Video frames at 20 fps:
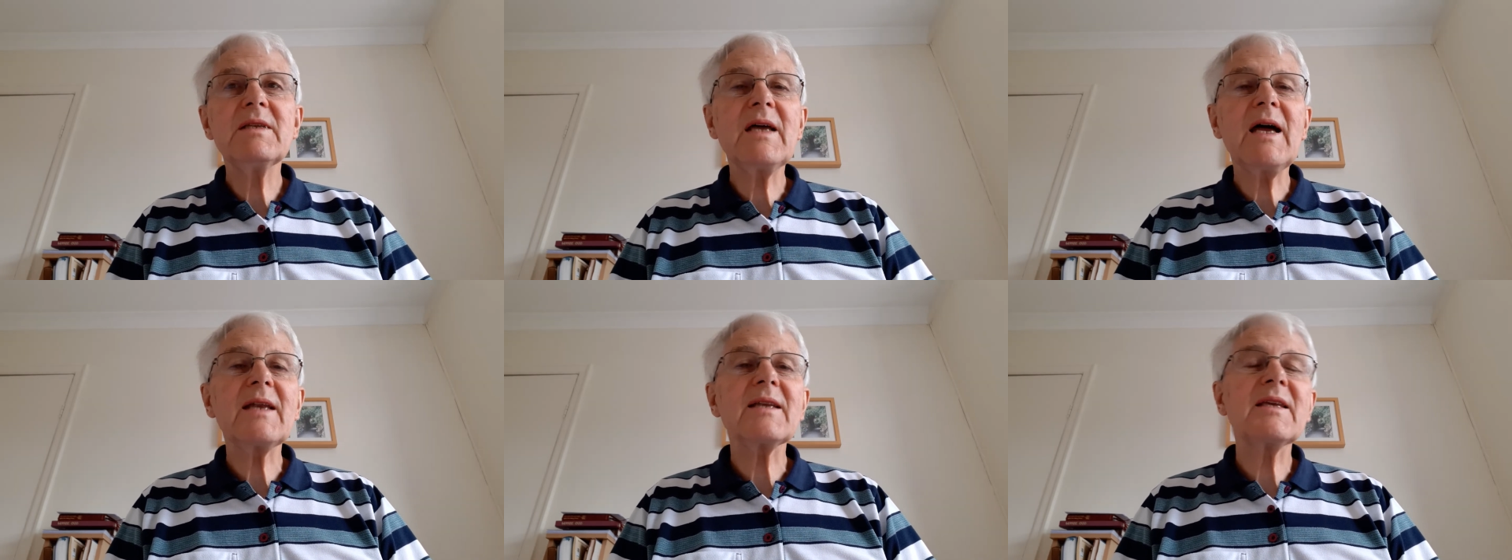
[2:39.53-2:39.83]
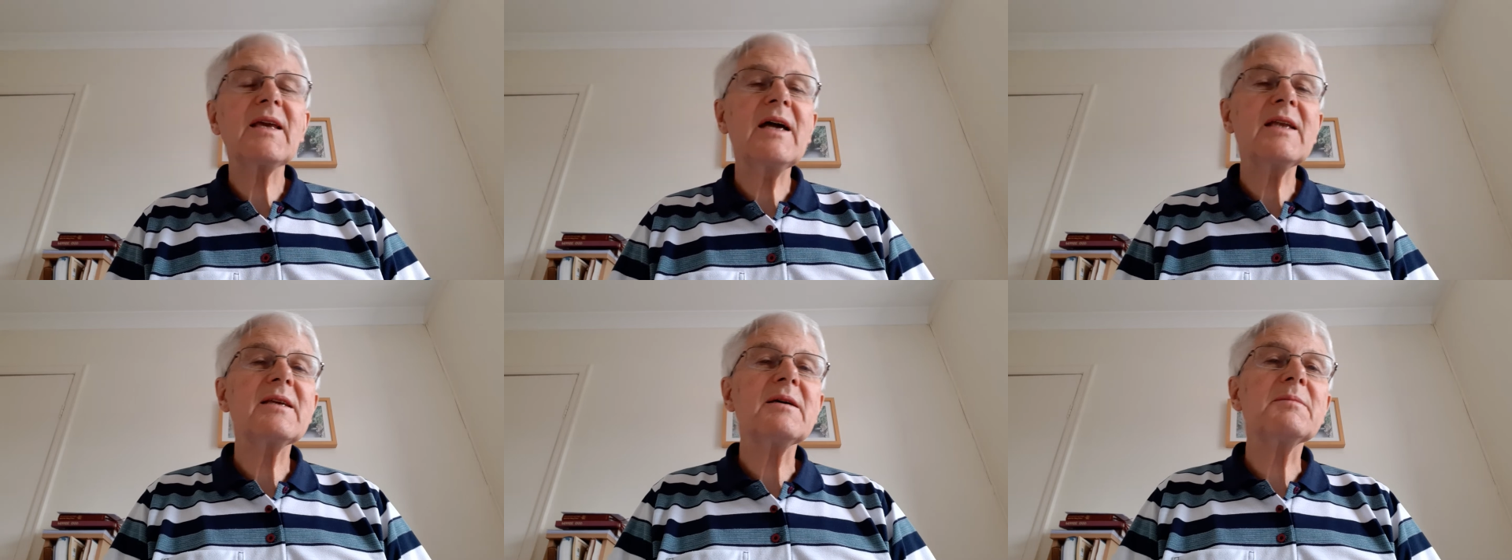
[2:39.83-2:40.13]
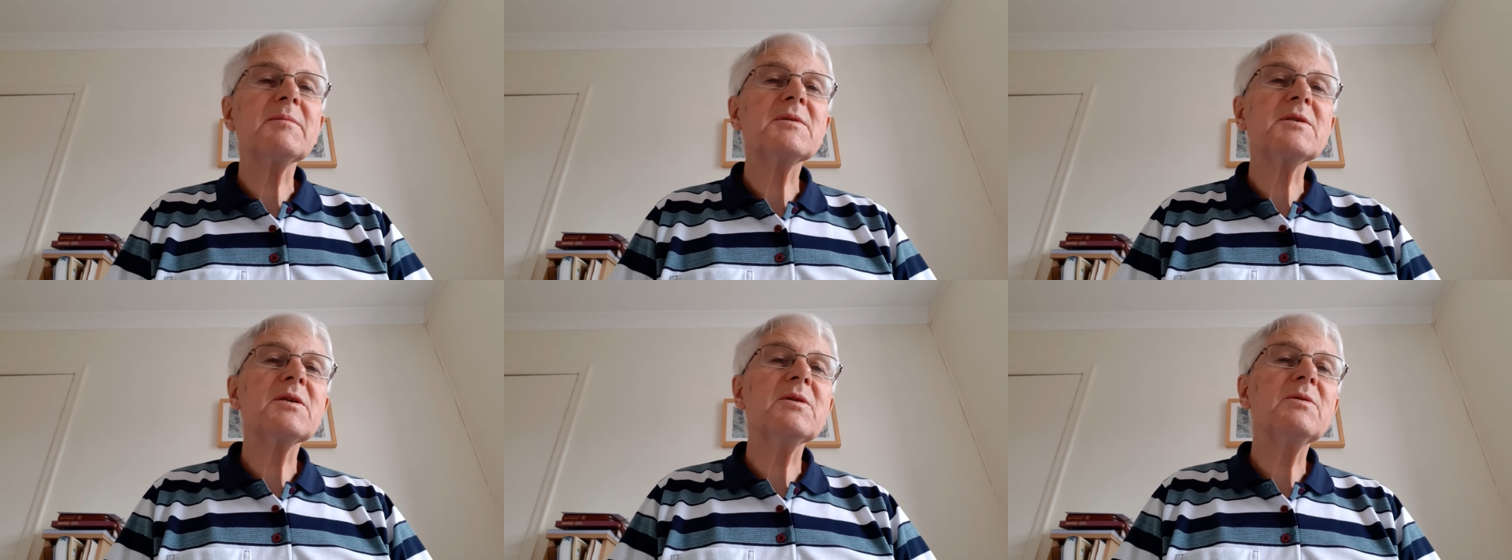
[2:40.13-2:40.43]
dad get
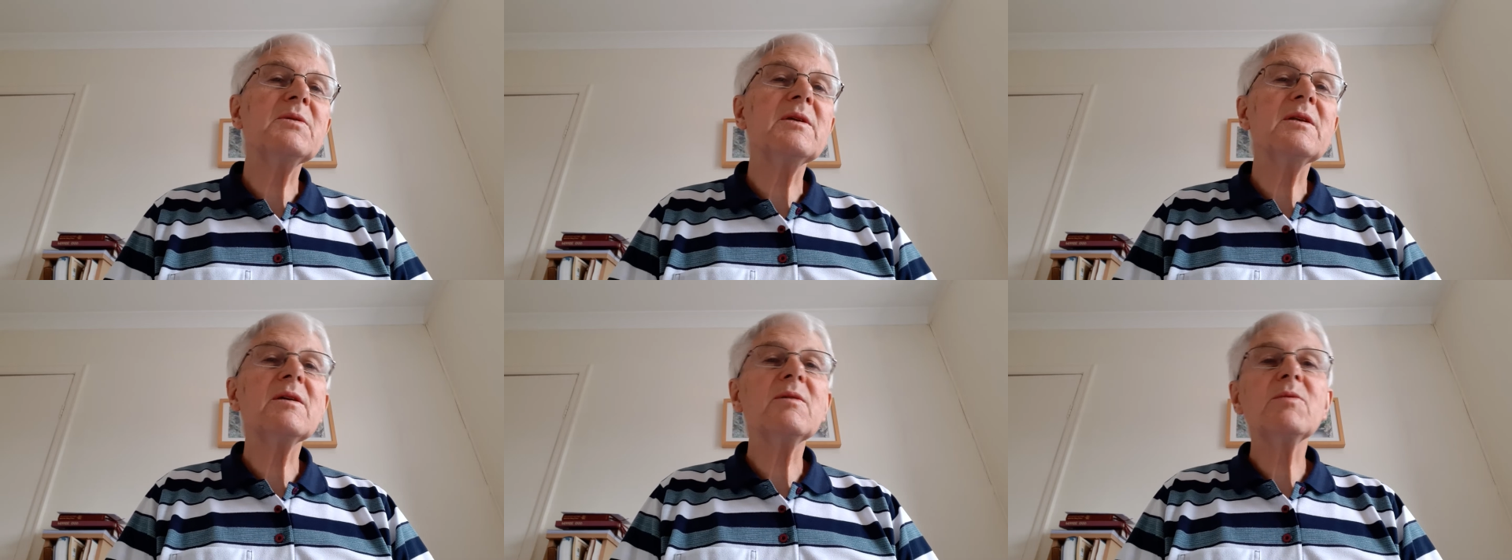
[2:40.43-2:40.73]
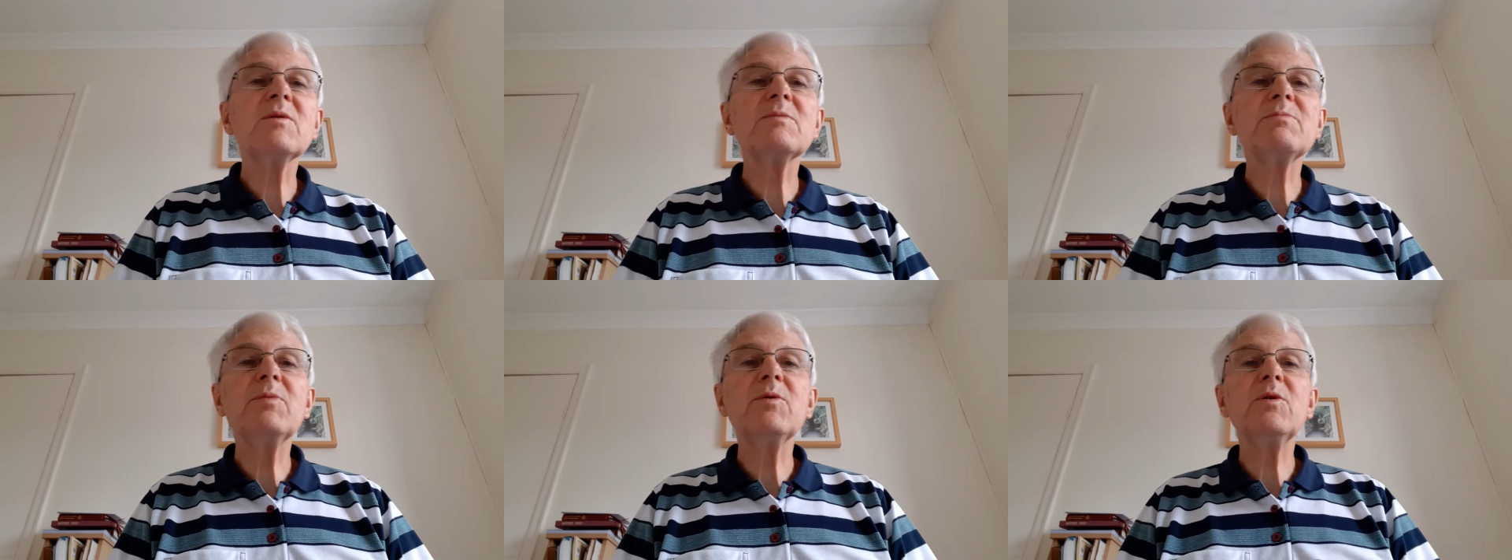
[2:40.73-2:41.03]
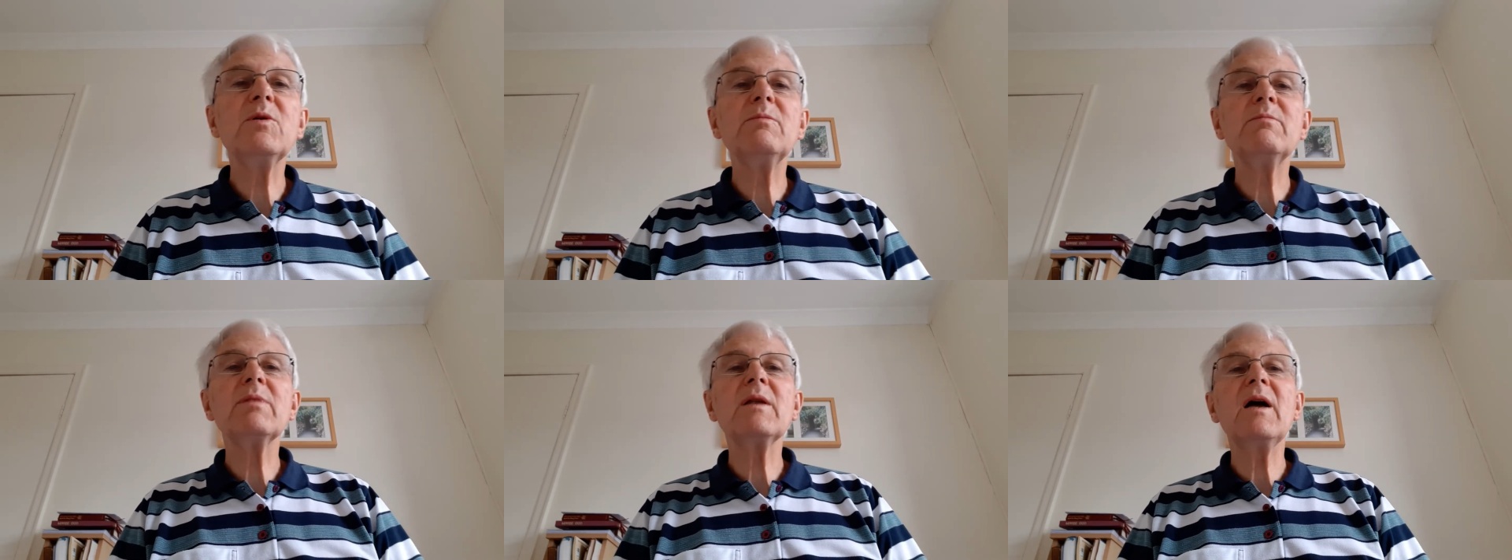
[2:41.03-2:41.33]
up to that he was
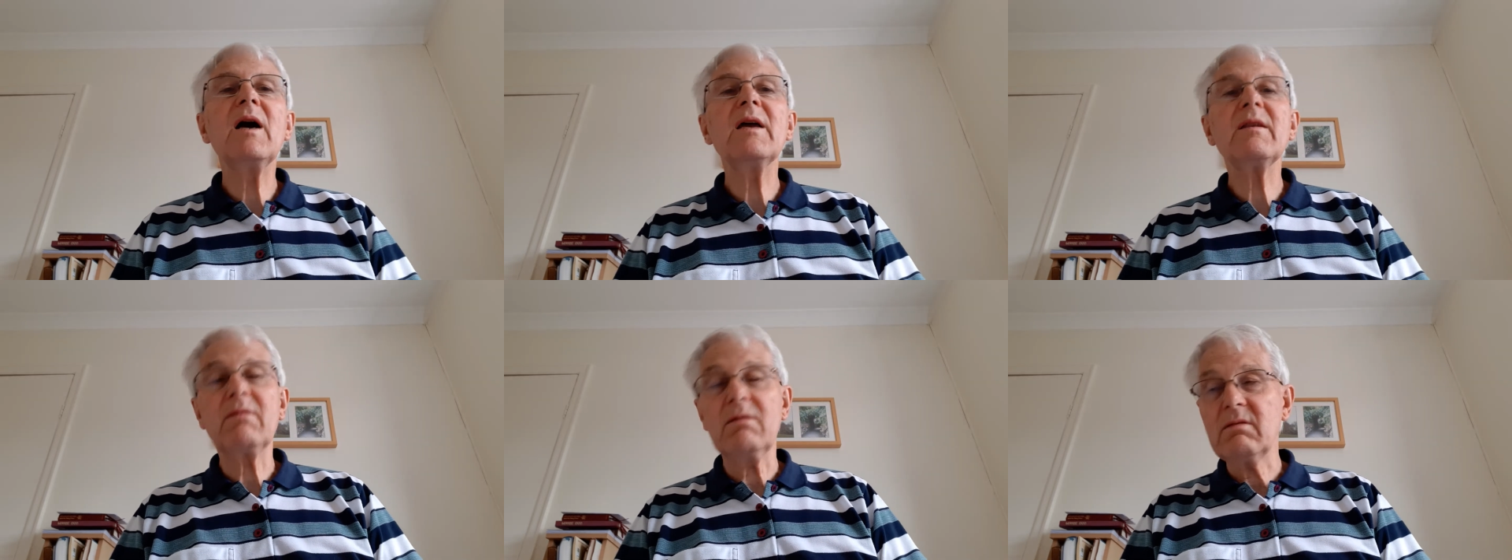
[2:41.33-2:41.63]
born blind?